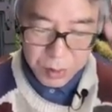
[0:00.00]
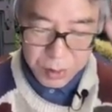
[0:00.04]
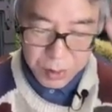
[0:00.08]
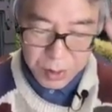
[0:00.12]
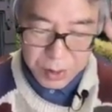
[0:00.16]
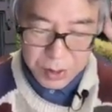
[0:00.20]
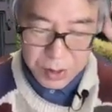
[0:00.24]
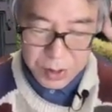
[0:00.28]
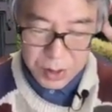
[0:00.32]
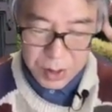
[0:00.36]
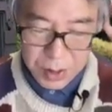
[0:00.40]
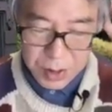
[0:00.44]

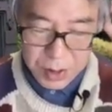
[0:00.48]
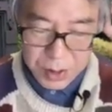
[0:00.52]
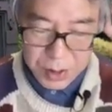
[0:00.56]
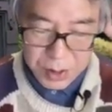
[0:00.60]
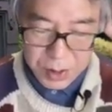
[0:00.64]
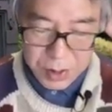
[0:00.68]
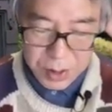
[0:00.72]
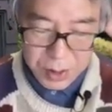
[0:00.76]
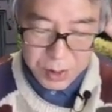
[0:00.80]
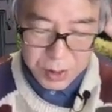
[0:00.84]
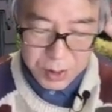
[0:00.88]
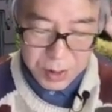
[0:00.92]
This is
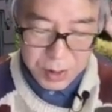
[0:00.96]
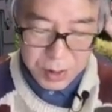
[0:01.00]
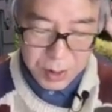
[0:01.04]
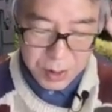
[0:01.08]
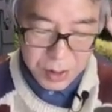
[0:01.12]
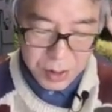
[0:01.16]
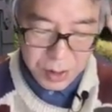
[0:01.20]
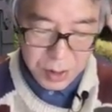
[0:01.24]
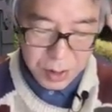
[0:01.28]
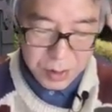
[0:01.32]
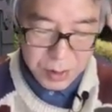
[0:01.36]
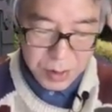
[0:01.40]

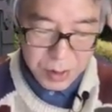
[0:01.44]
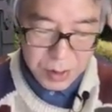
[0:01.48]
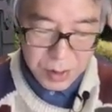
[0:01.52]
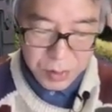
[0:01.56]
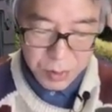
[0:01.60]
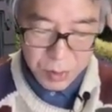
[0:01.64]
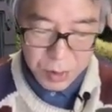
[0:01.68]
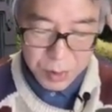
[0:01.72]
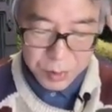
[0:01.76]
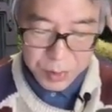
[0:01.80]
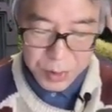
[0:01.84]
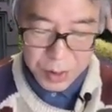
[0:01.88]
just this
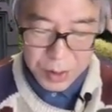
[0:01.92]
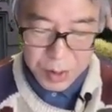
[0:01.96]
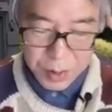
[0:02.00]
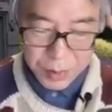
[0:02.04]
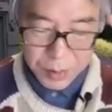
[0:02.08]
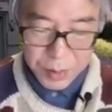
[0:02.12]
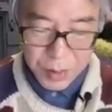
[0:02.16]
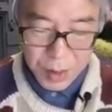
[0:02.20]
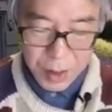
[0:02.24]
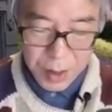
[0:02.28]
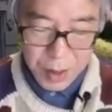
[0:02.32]
will be the